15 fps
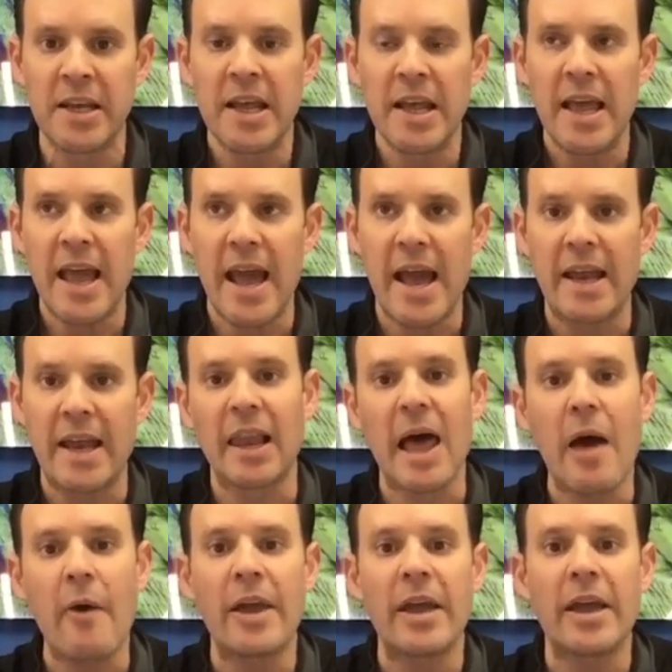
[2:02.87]
and
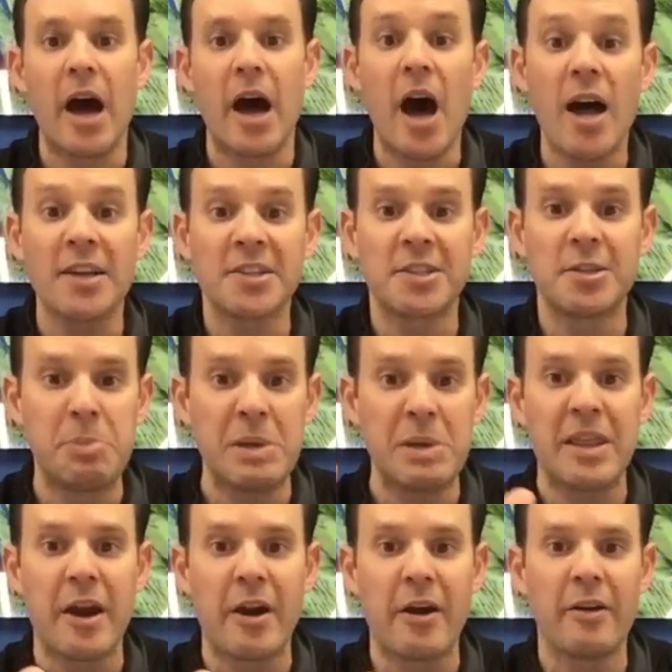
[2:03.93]
allowing us to be
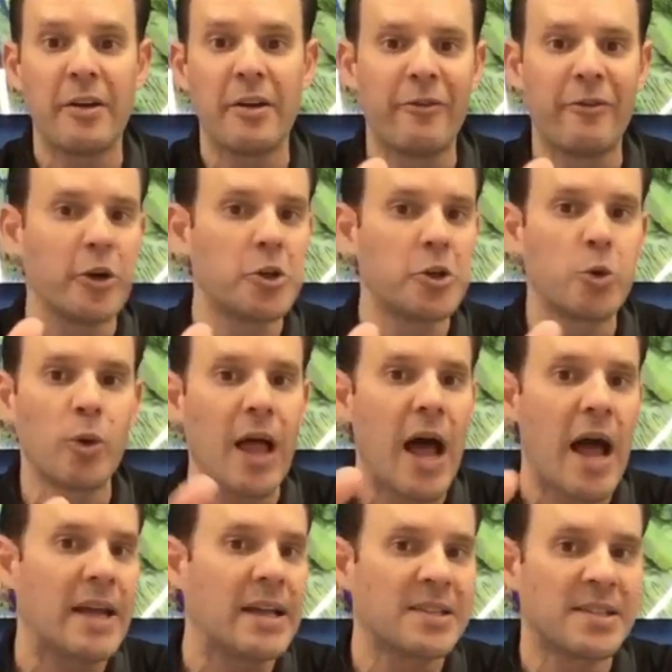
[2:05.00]
their virtual
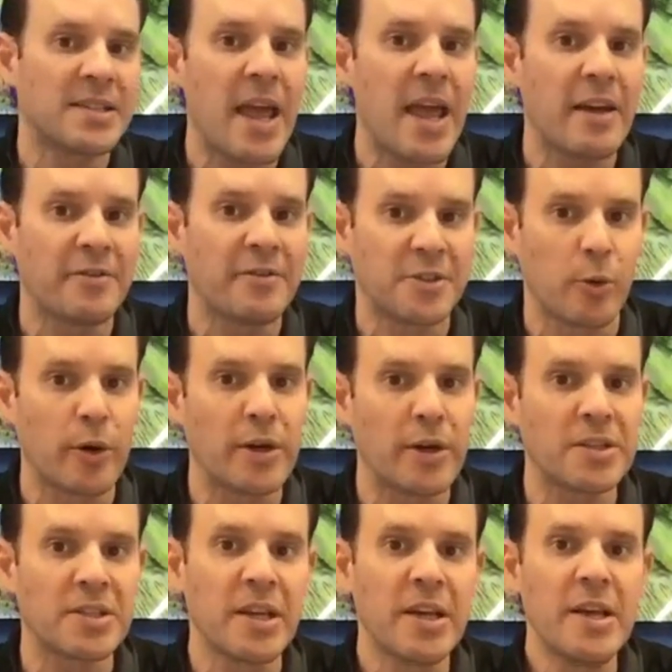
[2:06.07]
ISA of
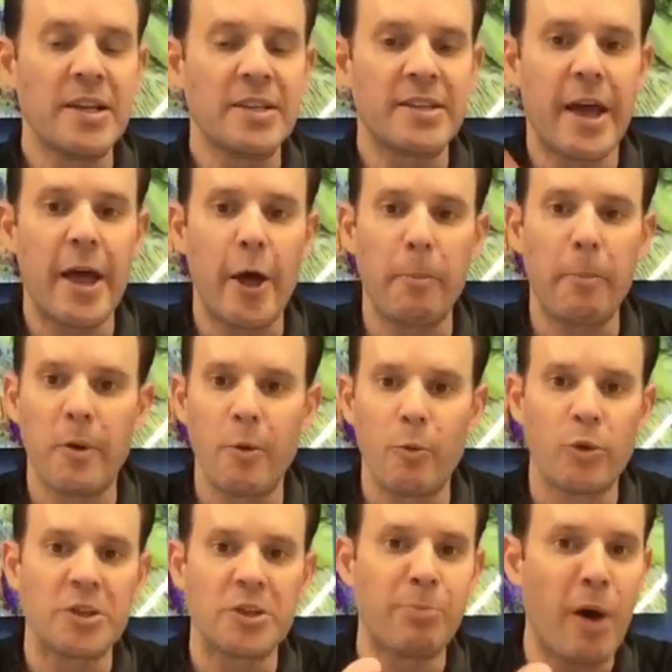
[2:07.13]
sorts to help
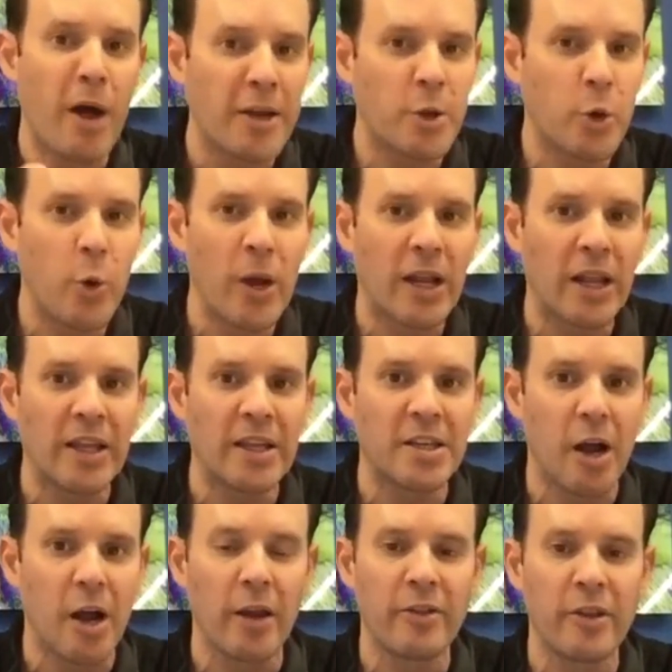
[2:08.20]
respond quickly to
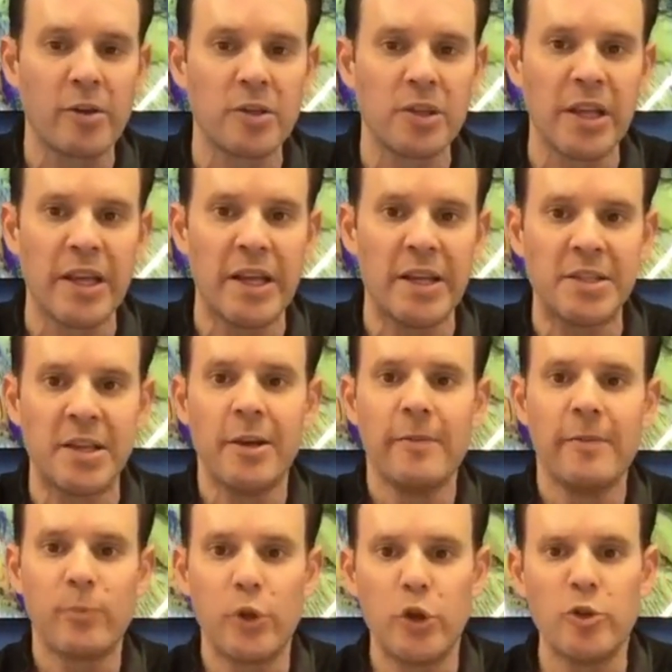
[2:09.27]
all of those leads.
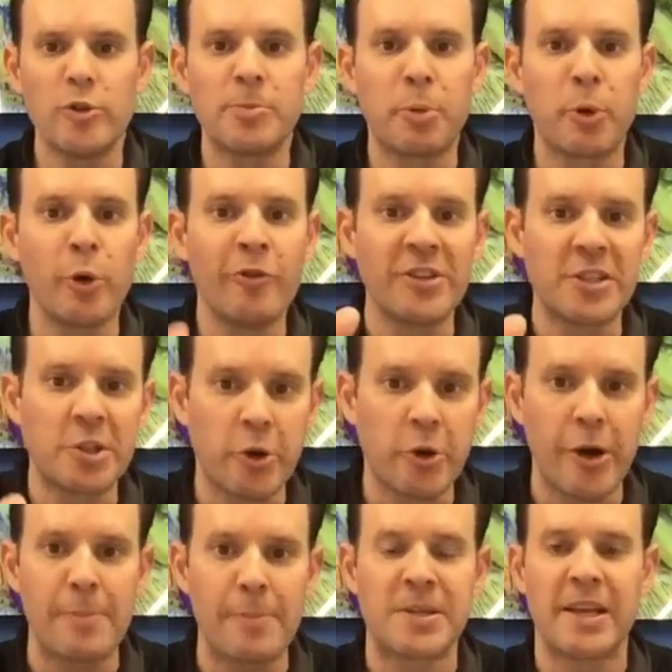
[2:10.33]
Use proven
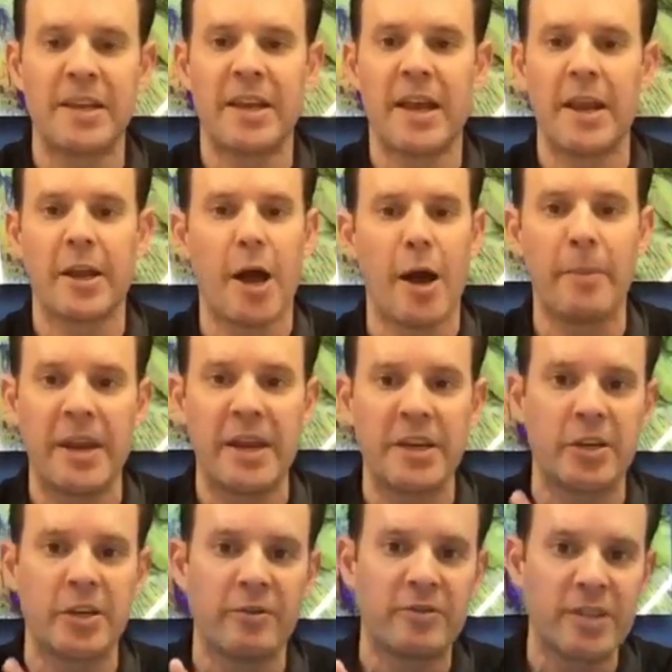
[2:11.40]
scripts and a combination
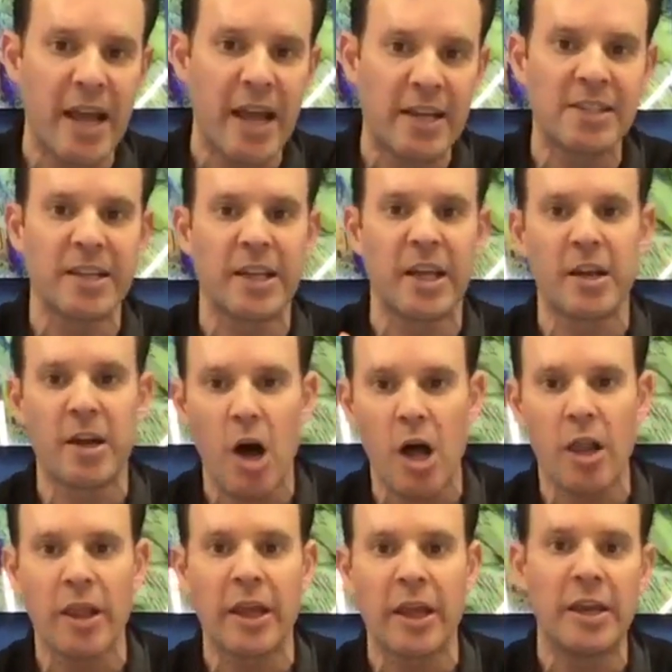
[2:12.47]
of texting and
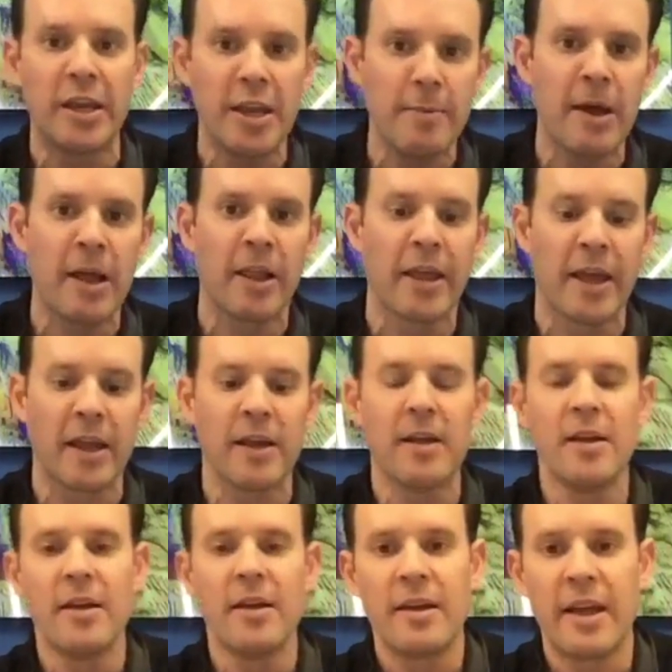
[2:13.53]
calling and emailing
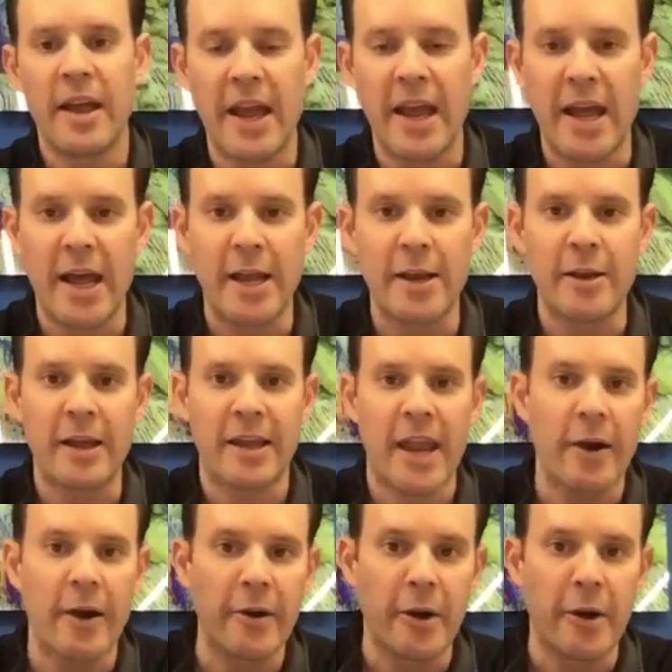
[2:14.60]
and
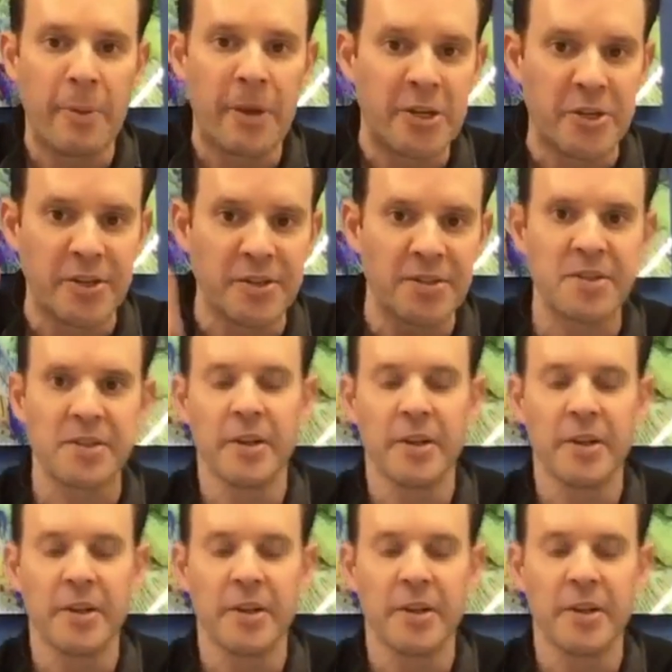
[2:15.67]
carrier pigeons